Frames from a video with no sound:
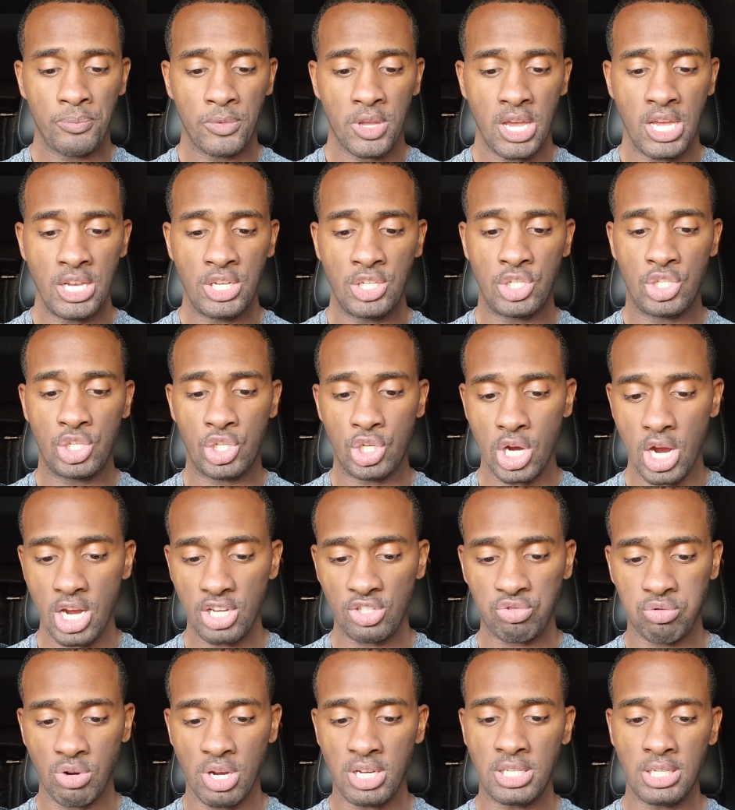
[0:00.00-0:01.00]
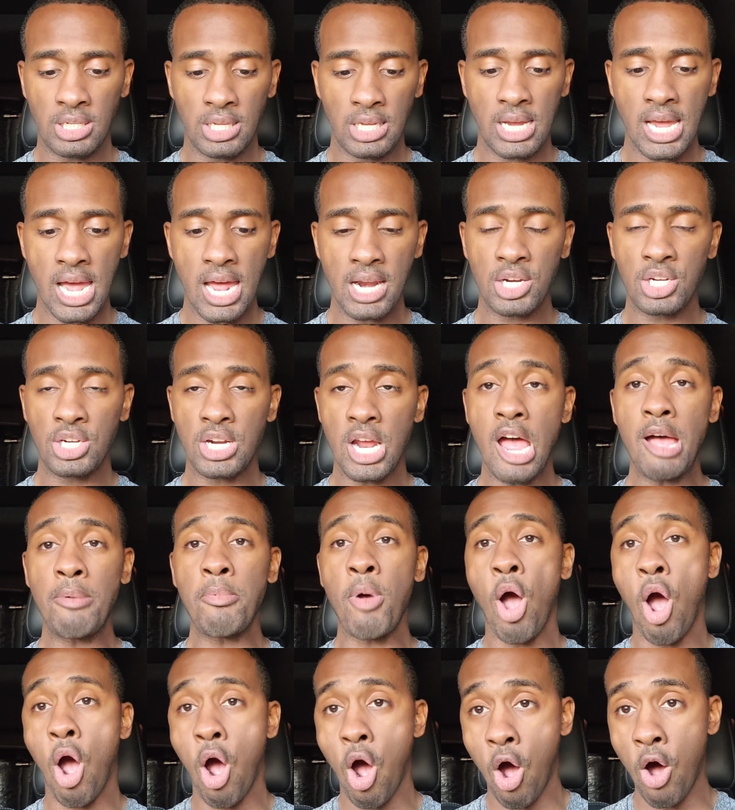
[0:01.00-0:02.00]
He just recently got a shop,
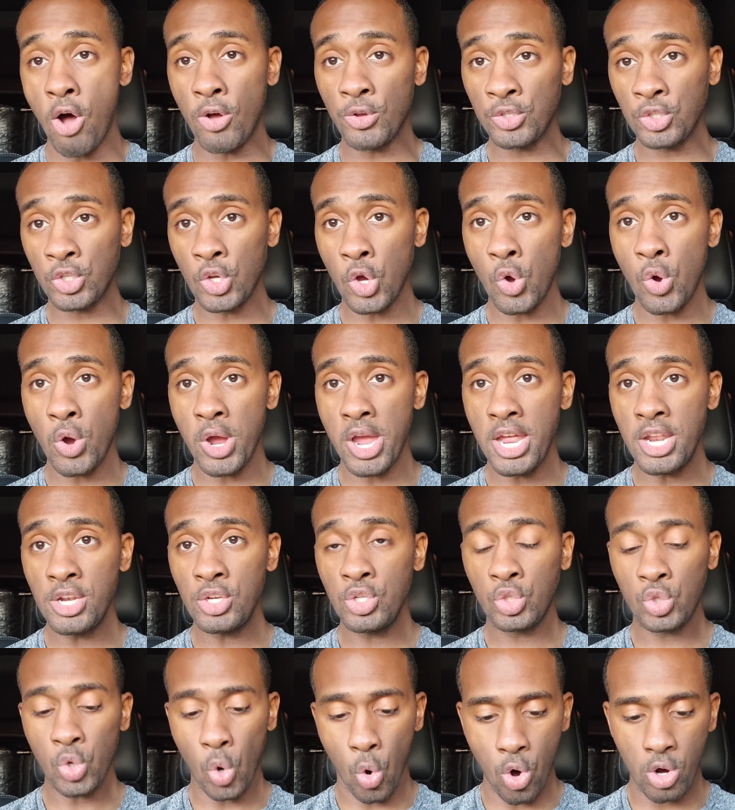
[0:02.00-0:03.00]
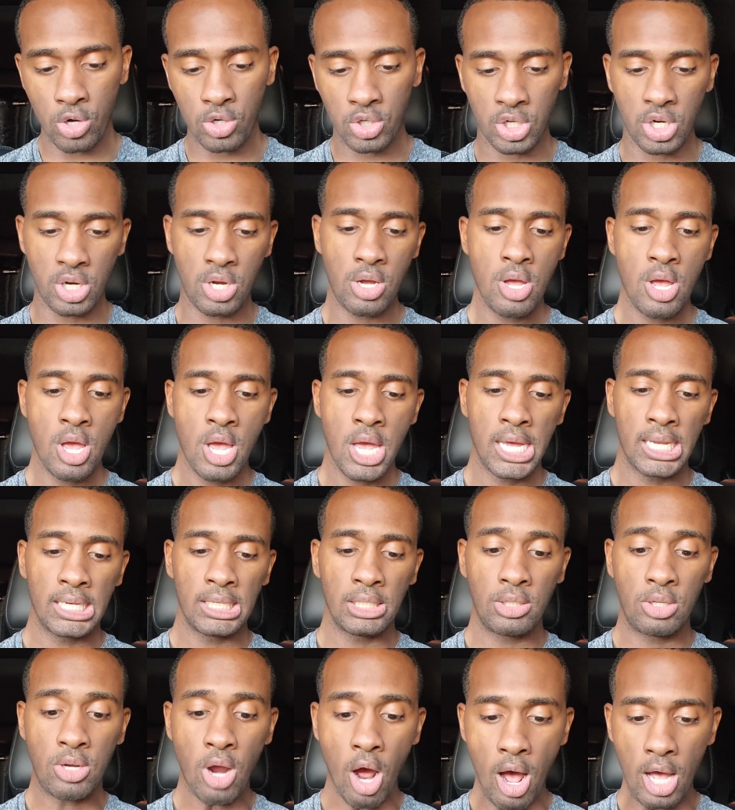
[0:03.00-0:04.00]
also in Georgia,
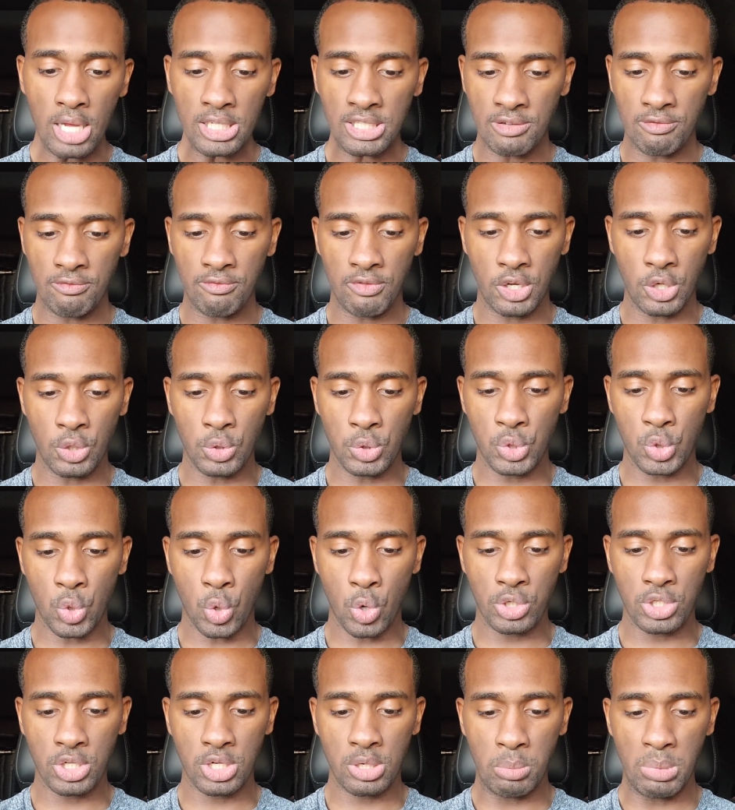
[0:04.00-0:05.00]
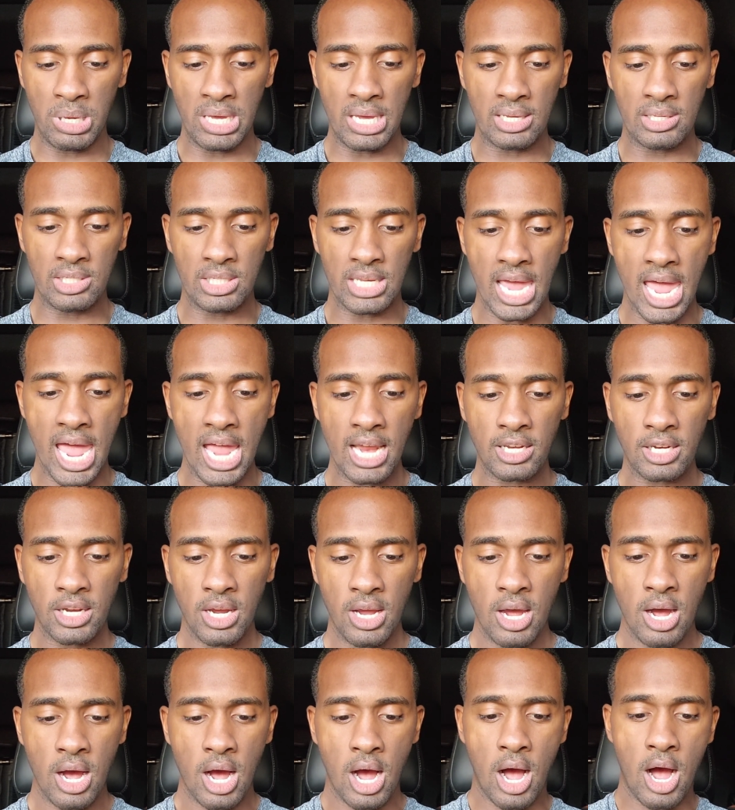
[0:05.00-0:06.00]
Dawsonville, Georgia to be exact.
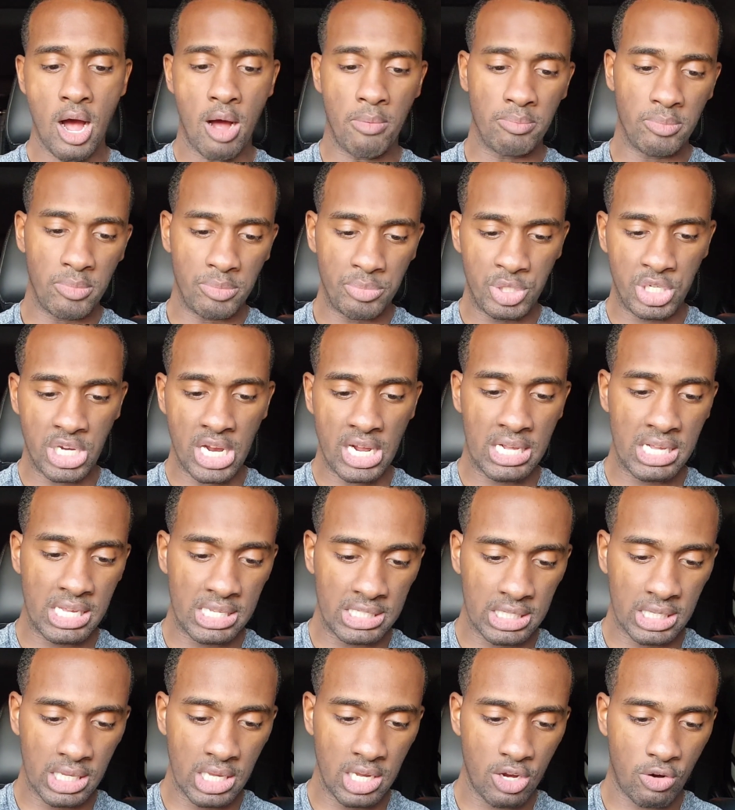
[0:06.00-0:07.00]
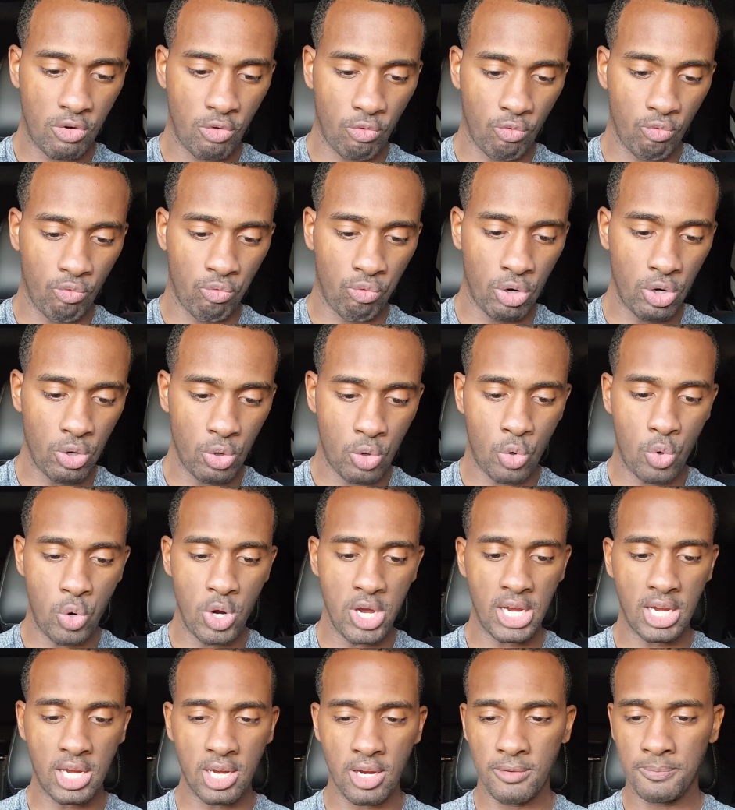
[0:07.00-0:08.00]
Check his link real
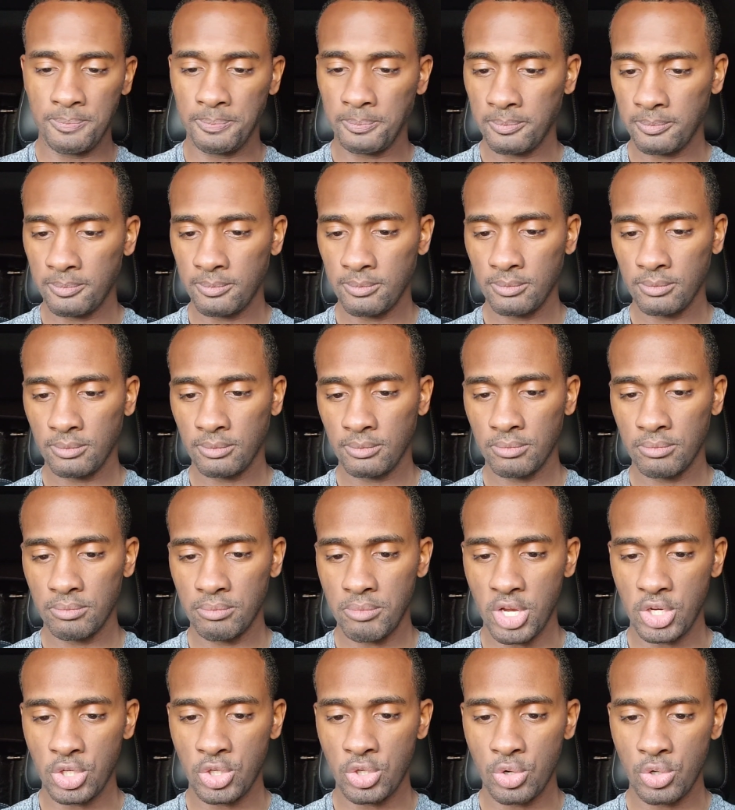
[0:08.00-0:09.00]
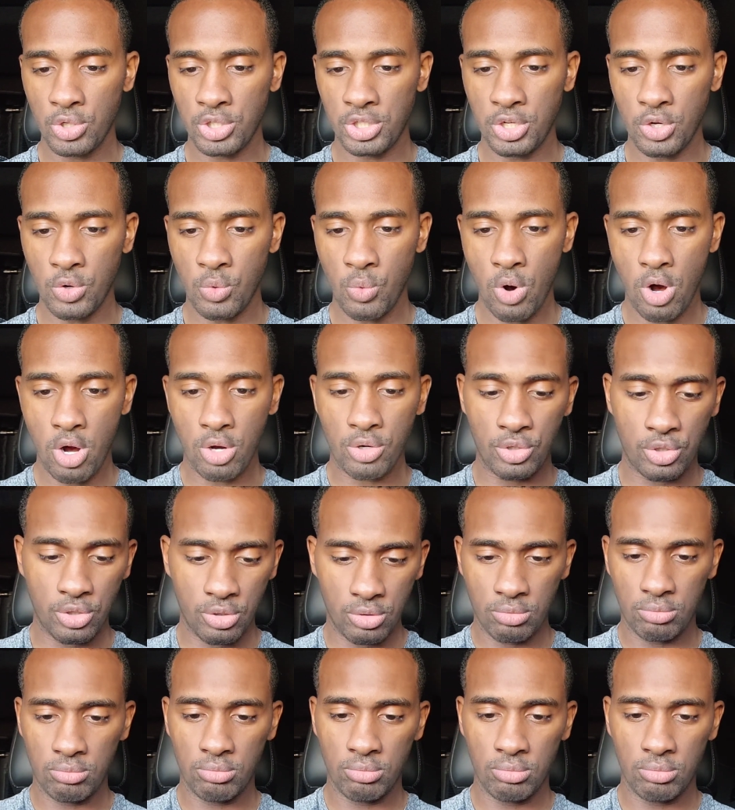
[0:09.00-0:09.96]
quick. Make sure it still works.